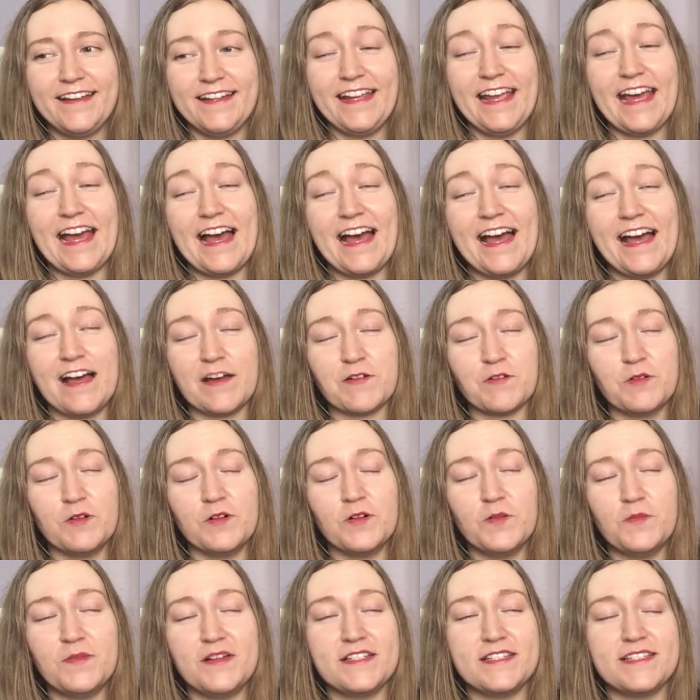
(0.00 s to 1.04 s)
yeah, I will
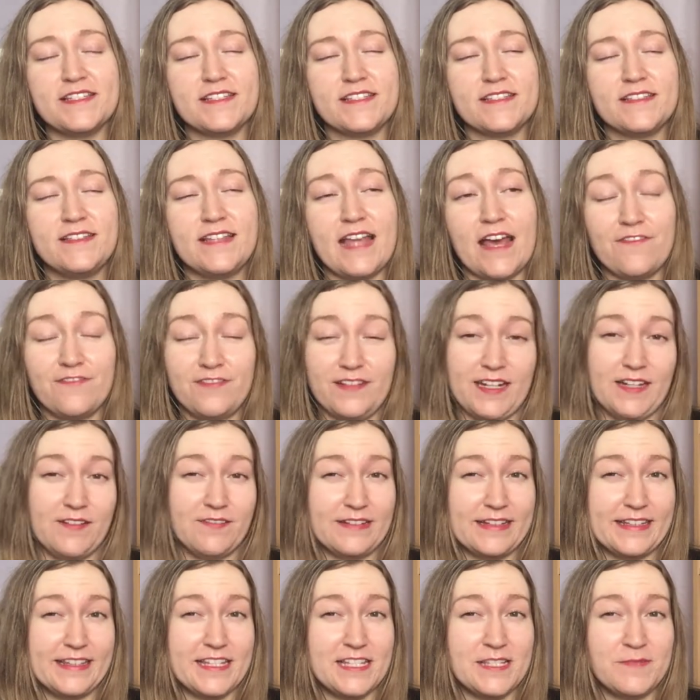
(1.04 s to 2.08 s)
almost definitely
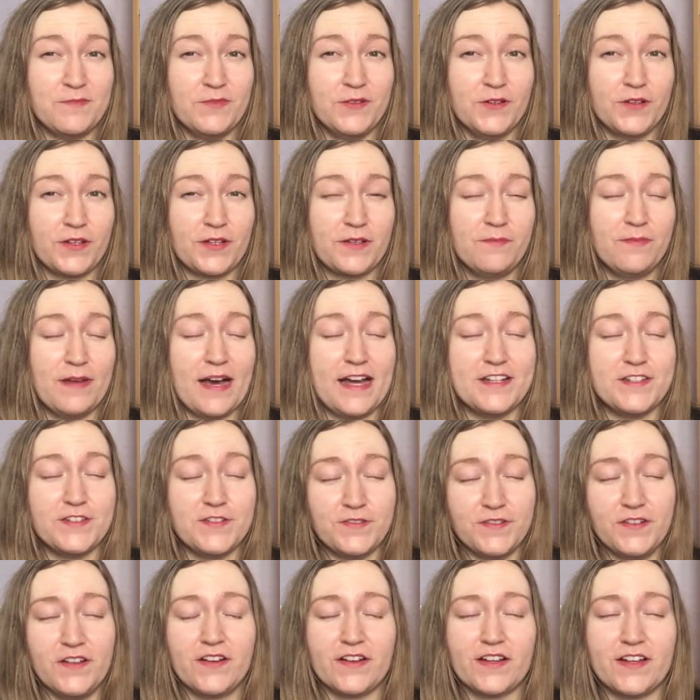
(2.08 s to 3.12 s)
read this book, but I
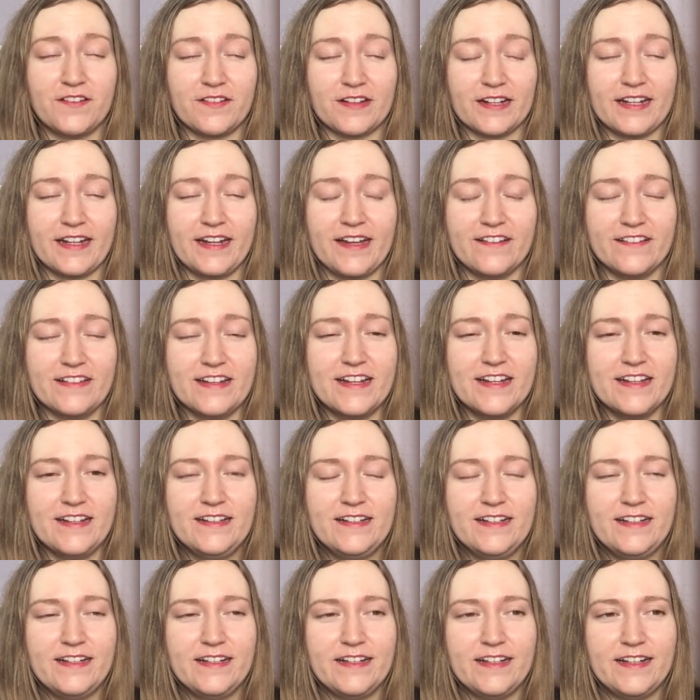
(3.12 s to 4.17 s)
do not currently own it.
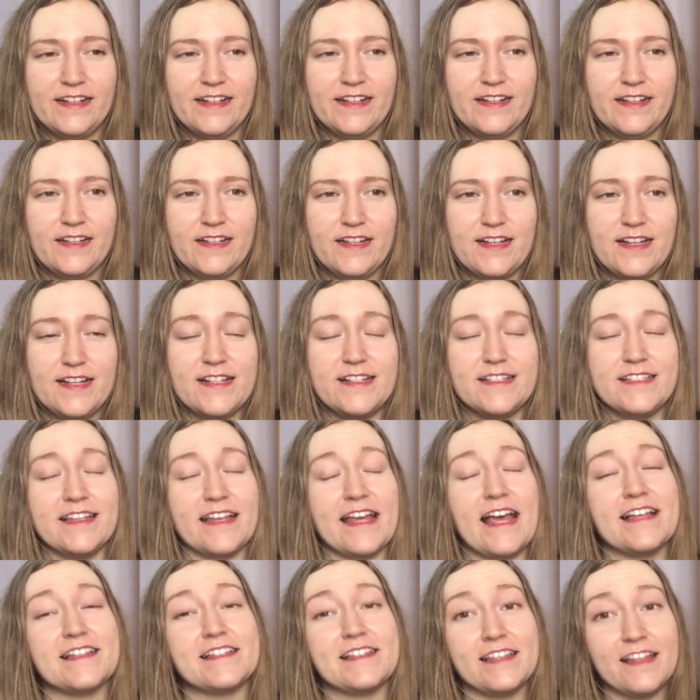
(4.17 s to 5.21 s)
So
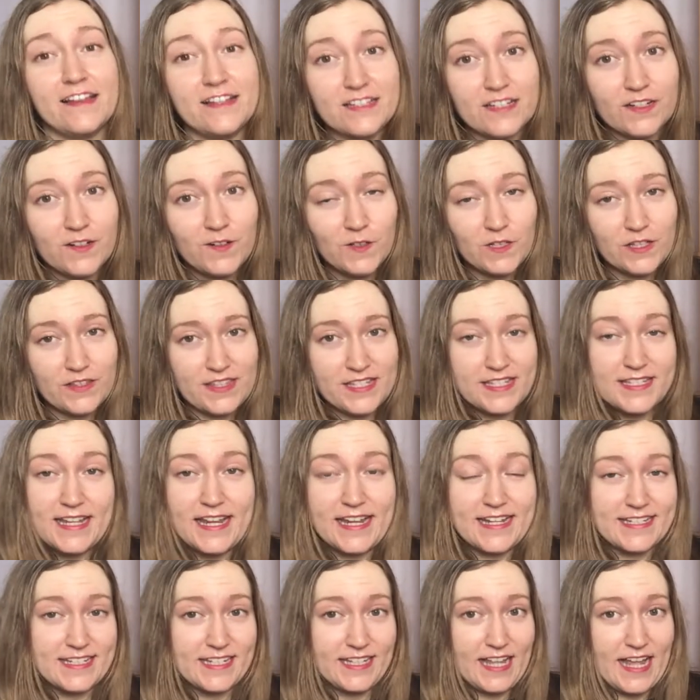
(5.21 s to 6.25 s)
yeah, so those are all the
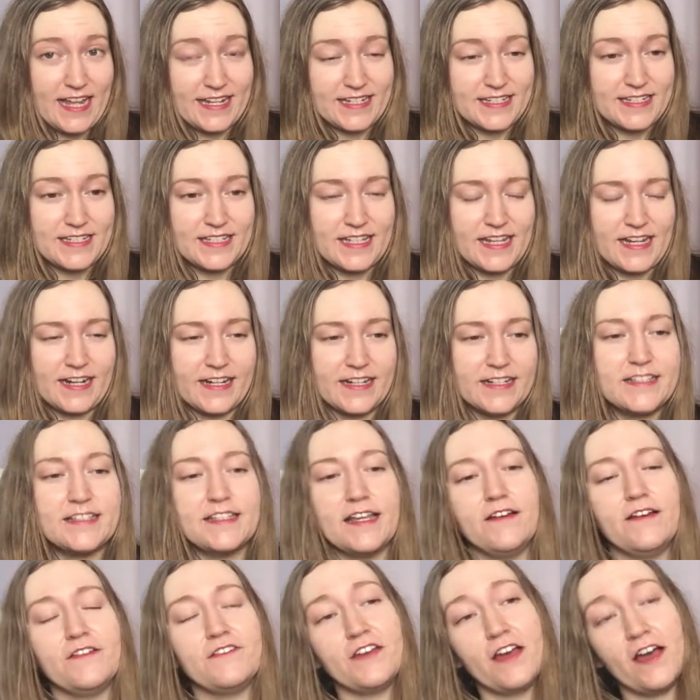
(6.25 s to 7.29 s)
Snakes and Ladders things,
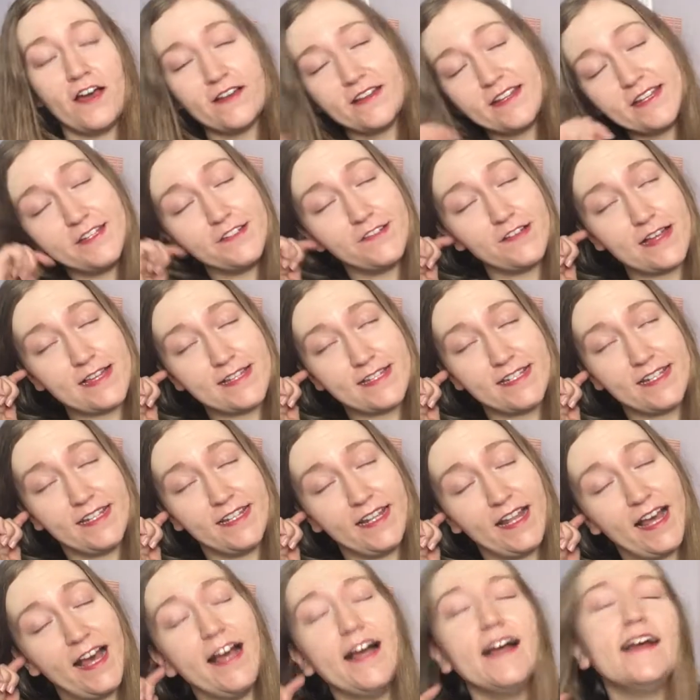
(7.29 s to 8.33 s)
so if you're only interested
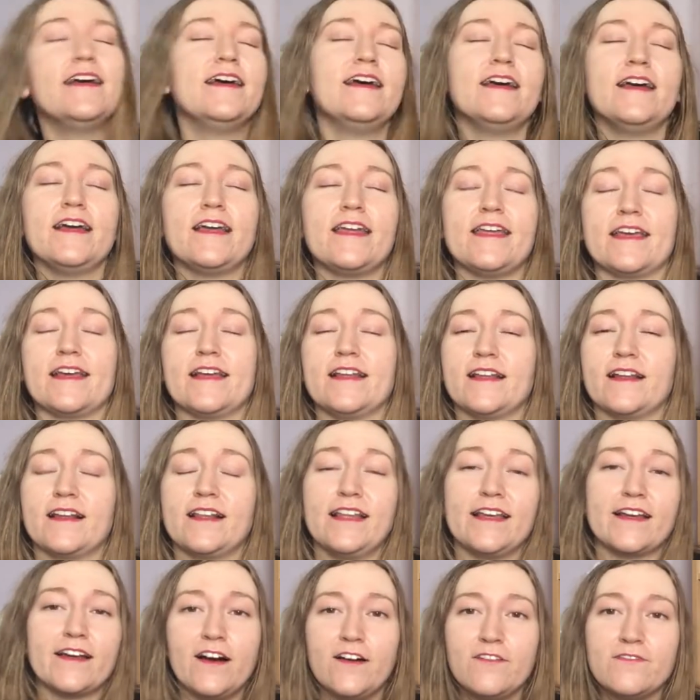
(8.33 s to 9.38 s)
in that, you can
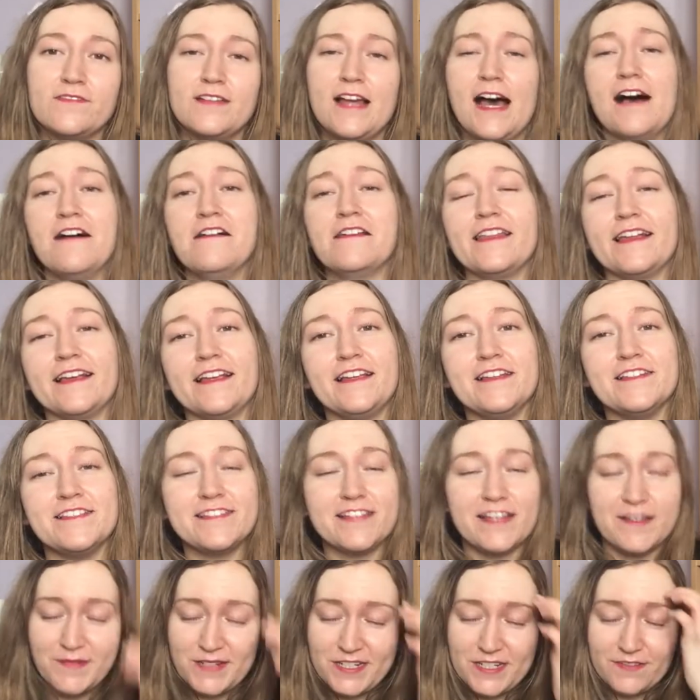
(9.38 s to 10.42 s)
click off now. Thank you
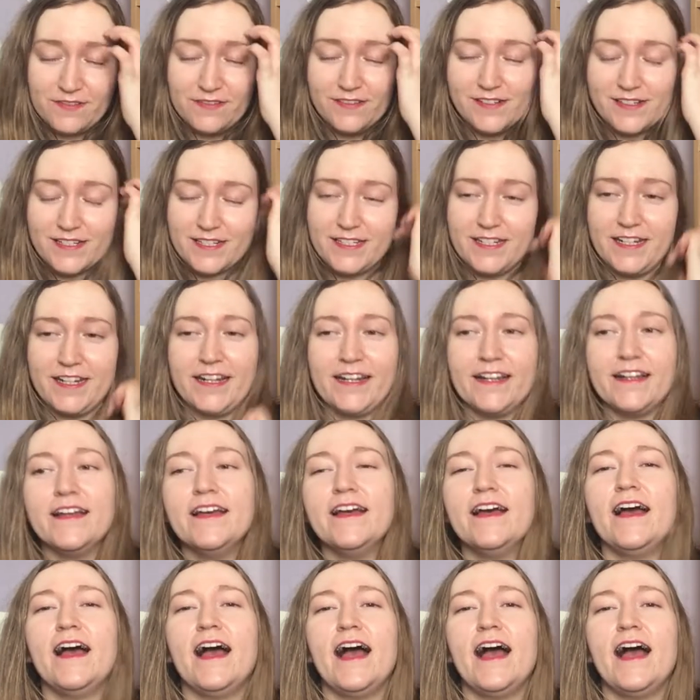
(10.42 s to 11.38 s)
so much for watching.